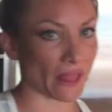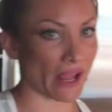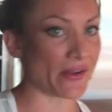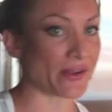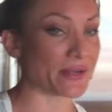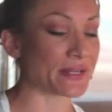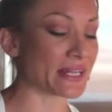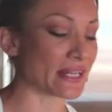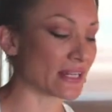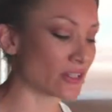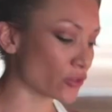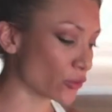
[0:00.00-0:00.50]

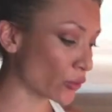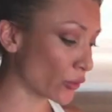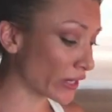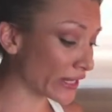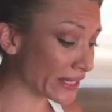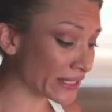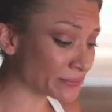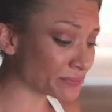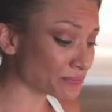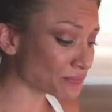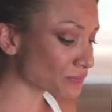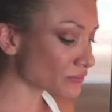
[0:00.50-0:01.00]
And
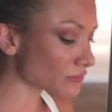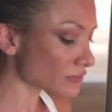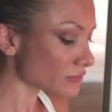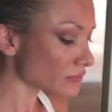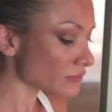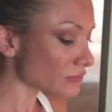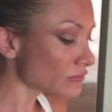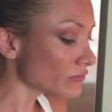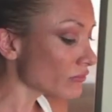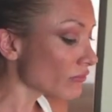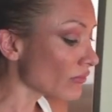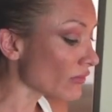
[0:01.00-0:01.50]
tandoori
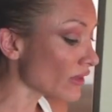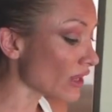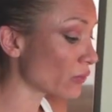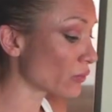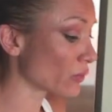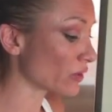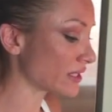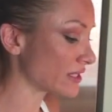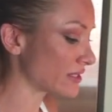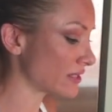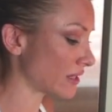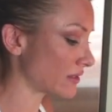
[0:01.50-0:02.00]

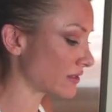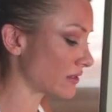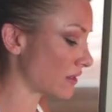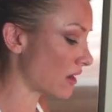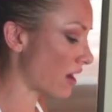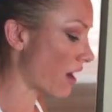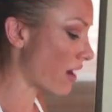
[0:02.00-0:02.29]
really sets it